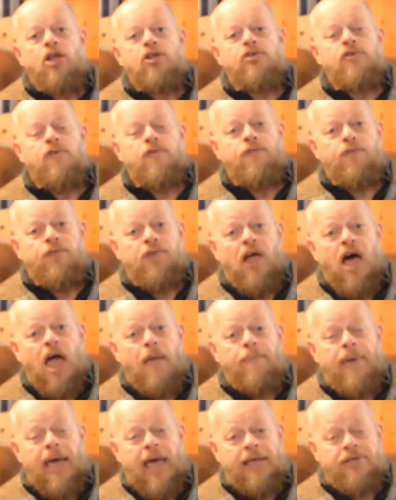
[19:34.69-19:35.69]
to fly
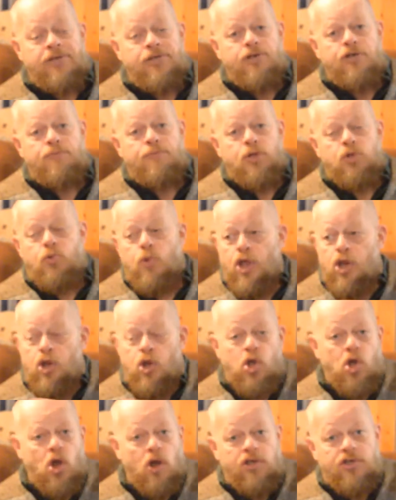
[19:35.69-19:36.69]
passengers between
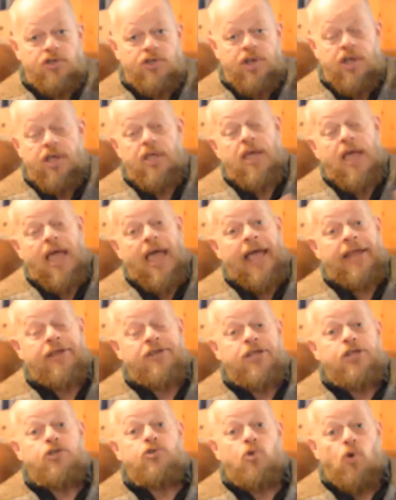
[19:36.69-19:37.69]
New York City and
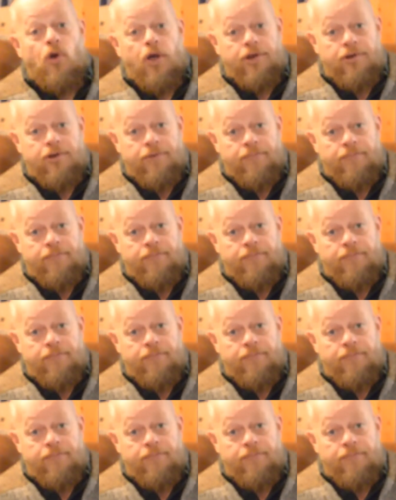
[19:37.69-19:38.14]
Detroit.